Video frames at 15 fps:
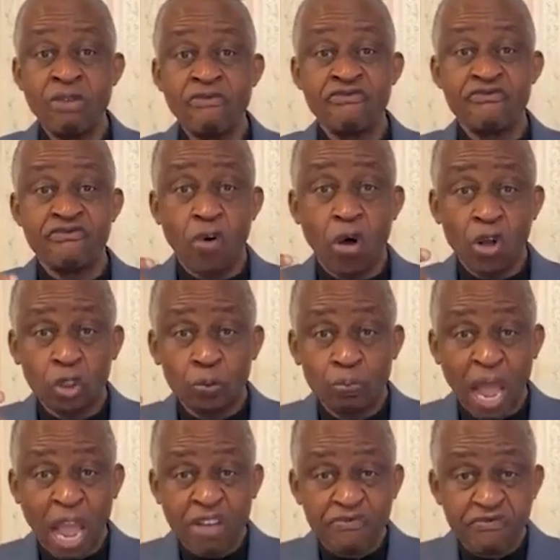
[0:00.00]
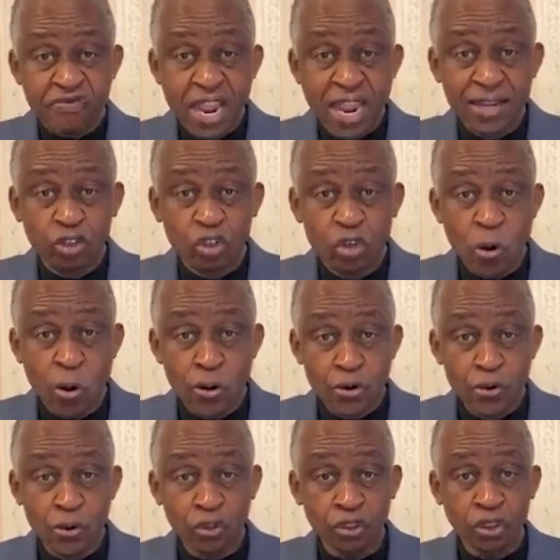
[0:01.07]
Enforce by faith
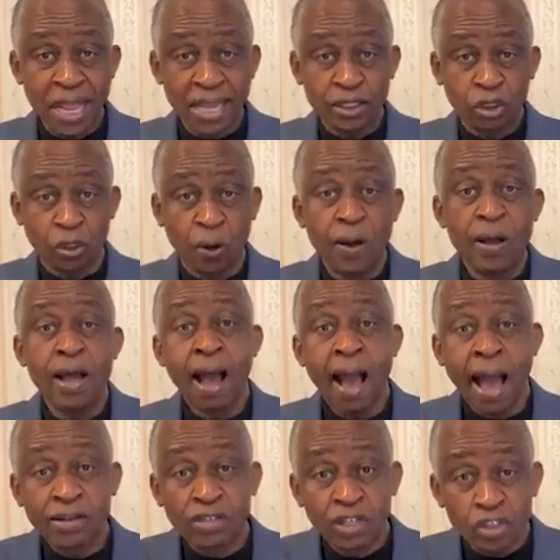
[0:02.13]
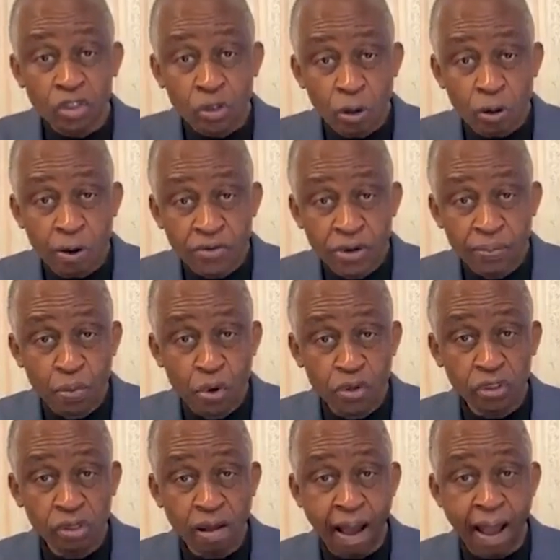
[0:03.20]
your new stature as a son of the
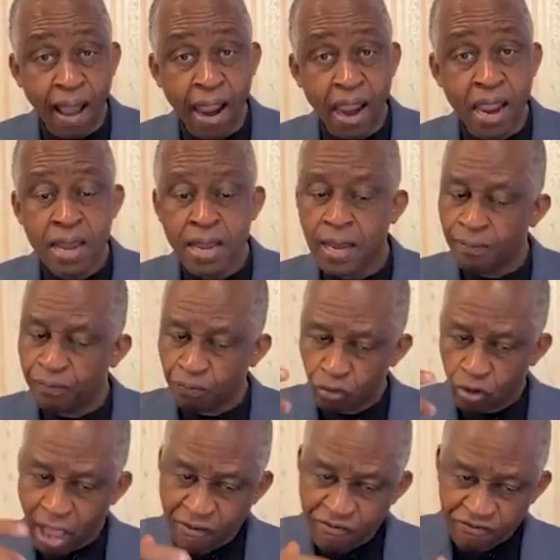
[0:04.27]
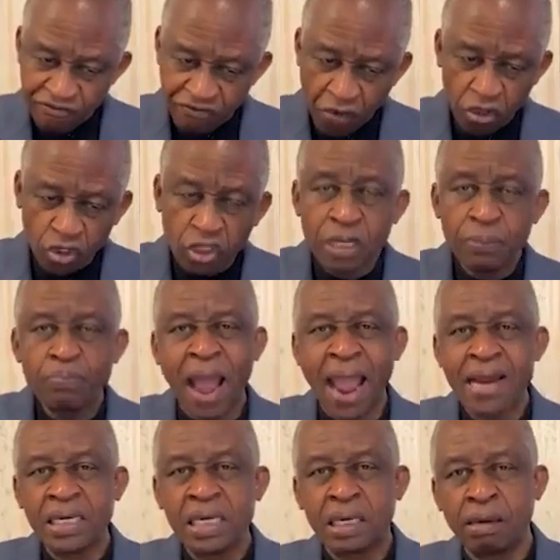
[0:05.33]
Most High enforce it
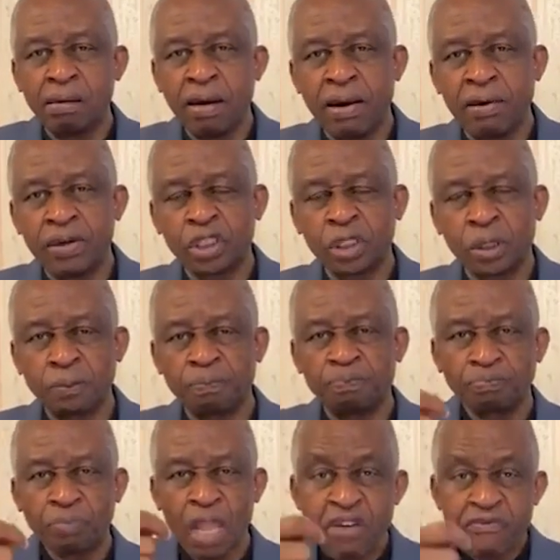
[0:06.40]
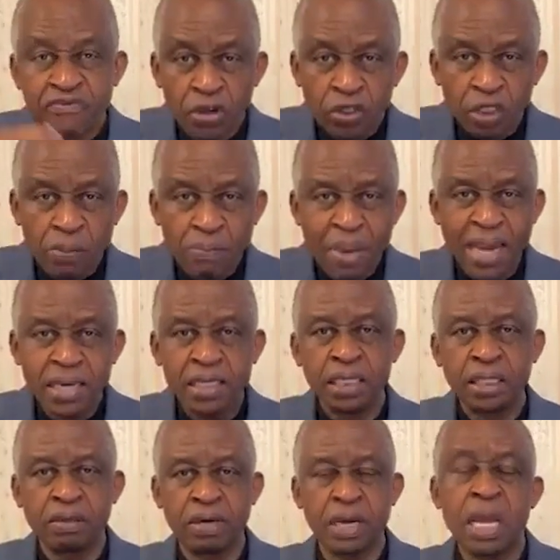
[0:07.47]
by declaration enforce it by
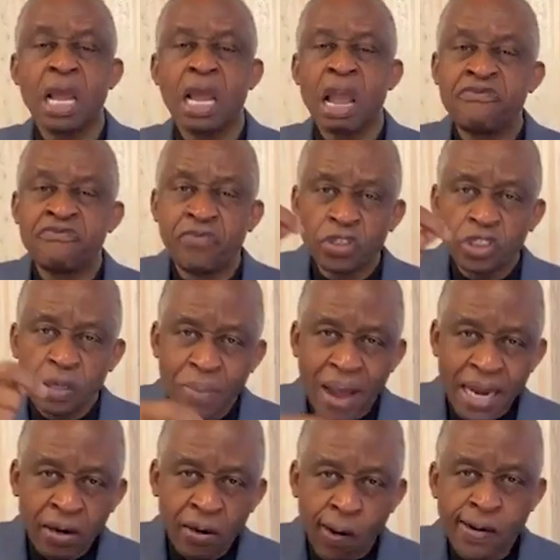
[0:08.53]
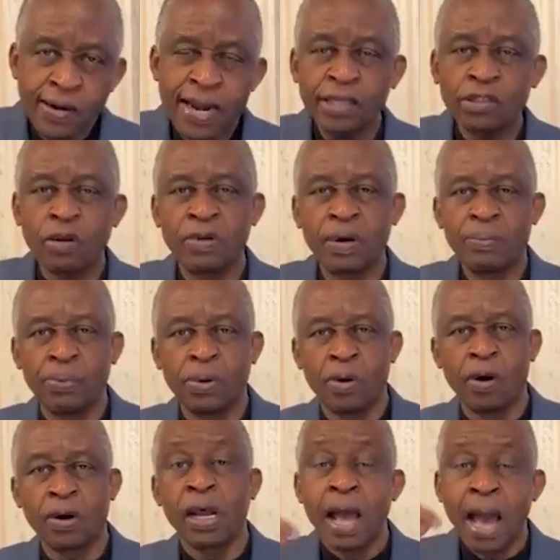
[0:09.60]
decree enforce it by the ordinance of the
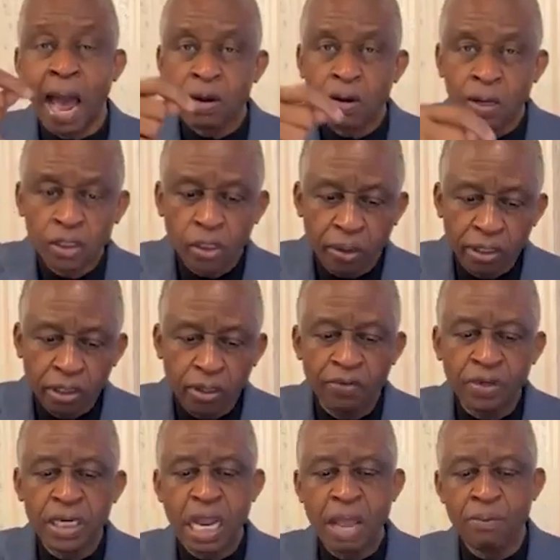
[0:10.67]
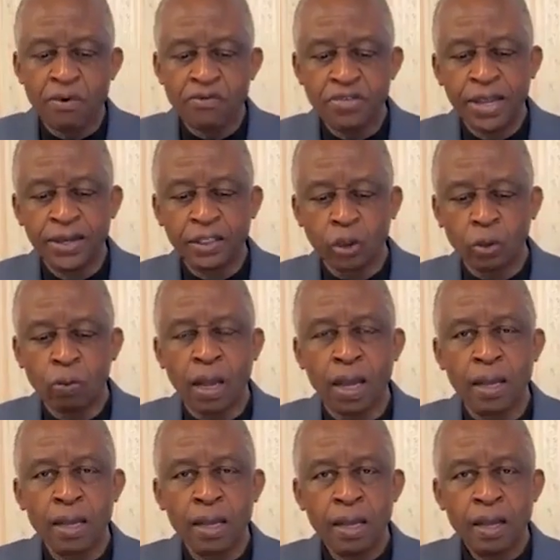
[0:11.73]
blood and the authority of the name of
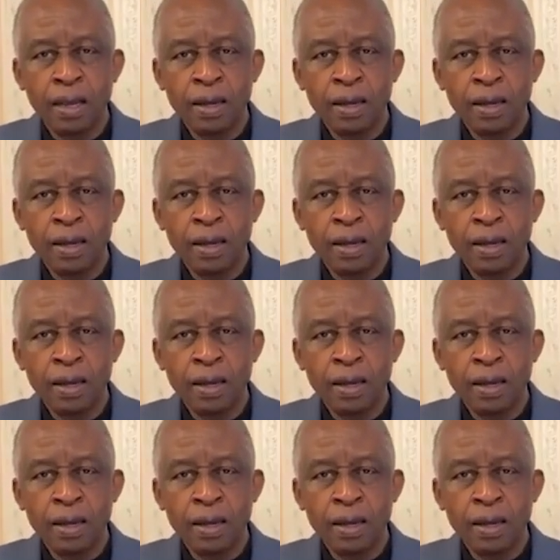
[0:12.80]
yeshua